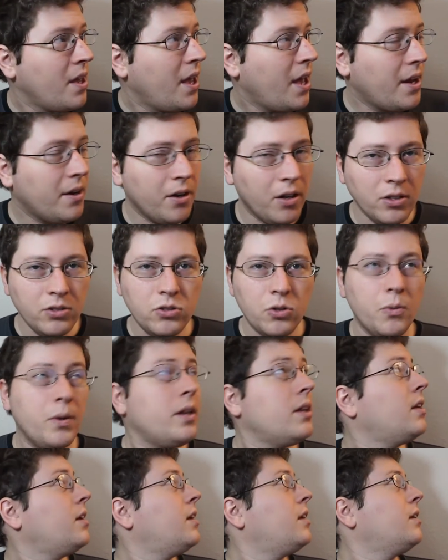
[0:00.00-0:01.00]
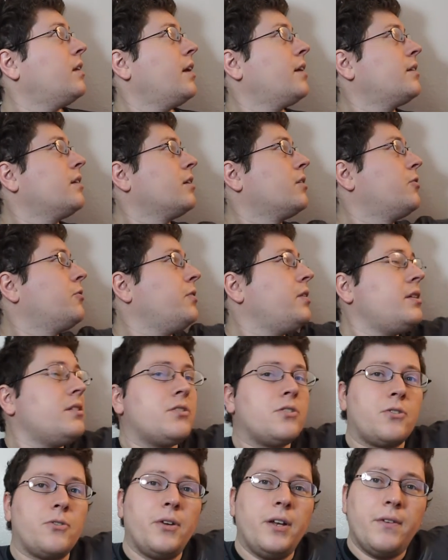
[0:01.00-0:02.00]
And I also want to get like a green
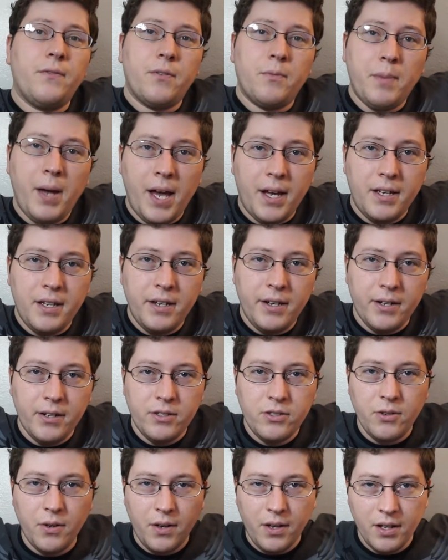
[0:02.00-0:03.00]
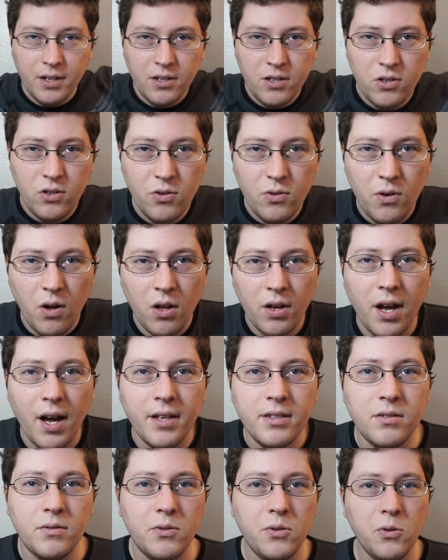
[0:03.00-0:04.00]
screen for back here so I can do all
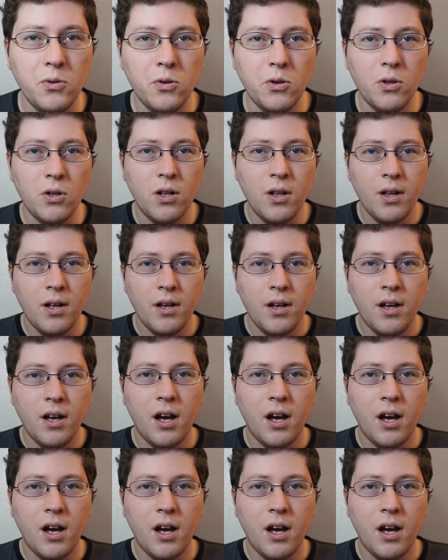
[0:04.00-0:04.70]
kinds of cool